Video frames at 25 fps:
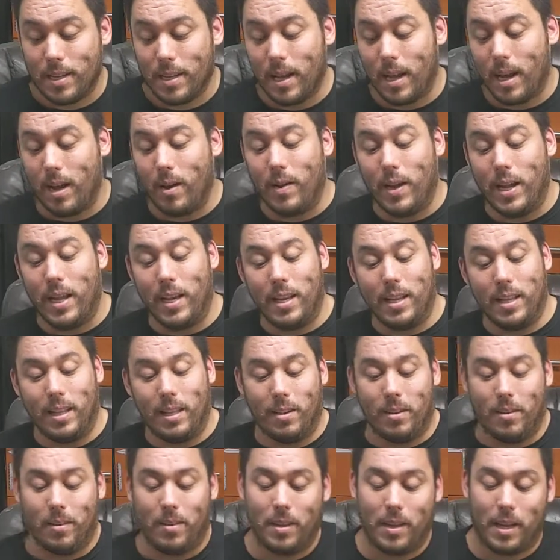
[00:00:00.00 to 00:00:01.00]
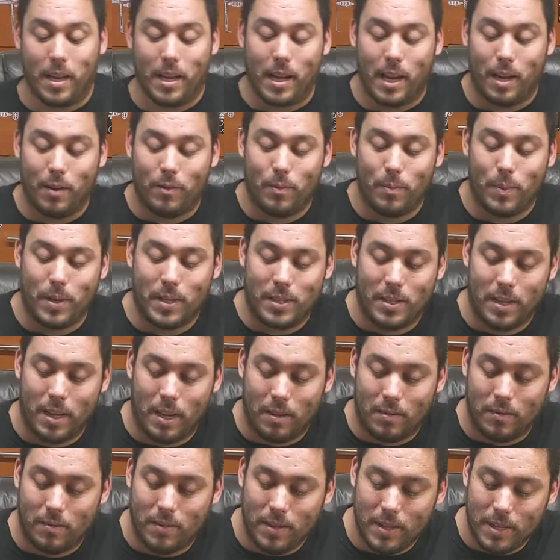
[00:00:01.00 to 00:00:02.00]
Oh, and a little thing I got for
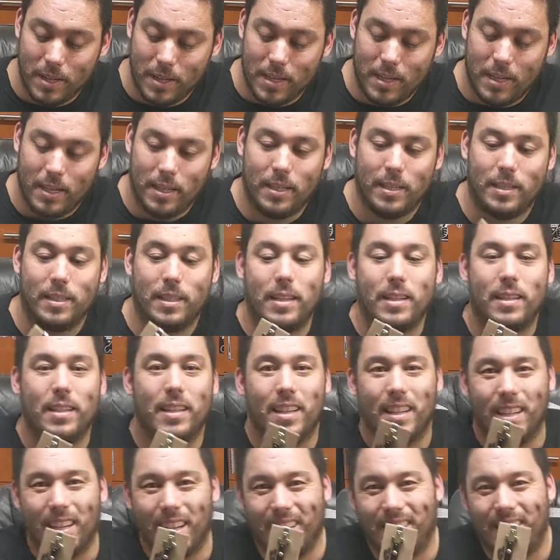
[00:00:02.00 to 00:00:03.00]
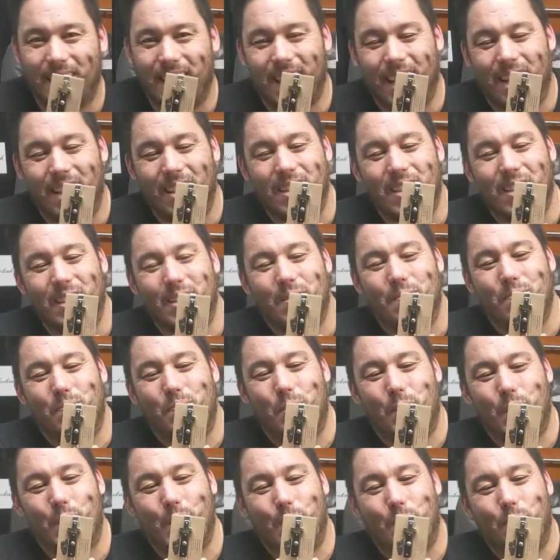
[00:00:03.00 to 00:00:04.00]
myself is this Italian
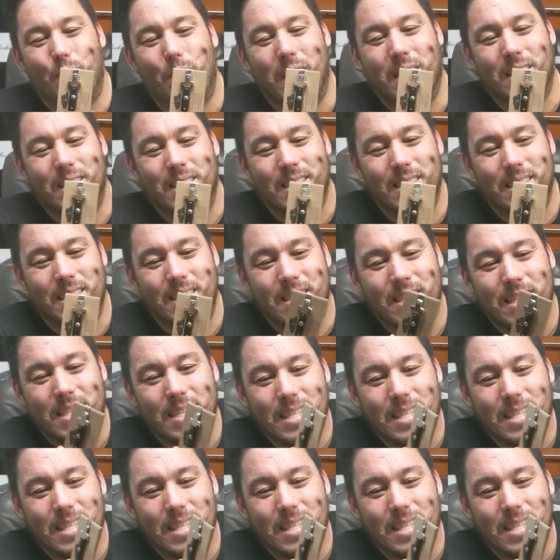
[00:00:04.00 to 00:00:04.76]
push button